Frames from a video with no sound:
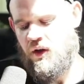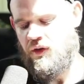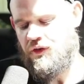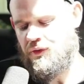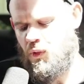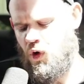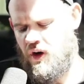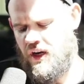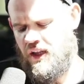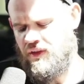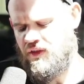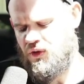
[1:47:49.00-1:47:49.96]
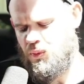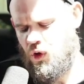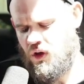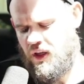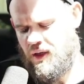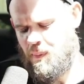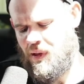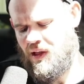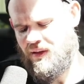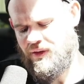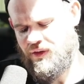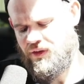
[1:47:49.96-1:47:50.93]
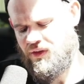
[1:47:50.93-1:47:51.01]
in it. There's more like
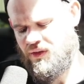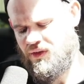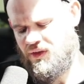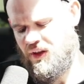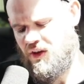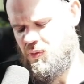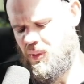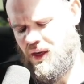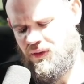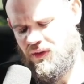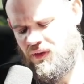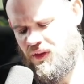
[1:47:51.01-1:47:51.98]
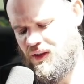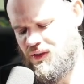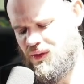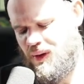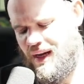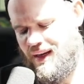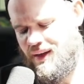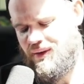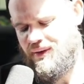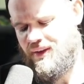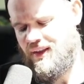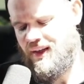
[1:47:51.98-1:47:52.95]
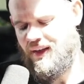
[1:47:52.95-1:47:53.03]
pillars and stuff bouncing things
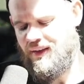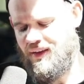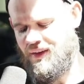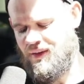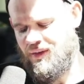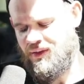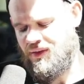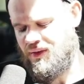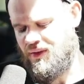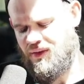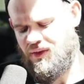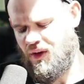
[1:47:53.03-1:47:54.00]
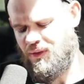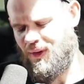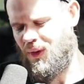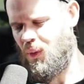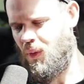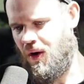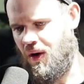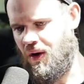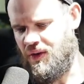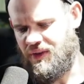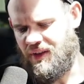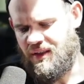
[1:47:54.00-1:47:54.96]
around, and there's stuff on the walls.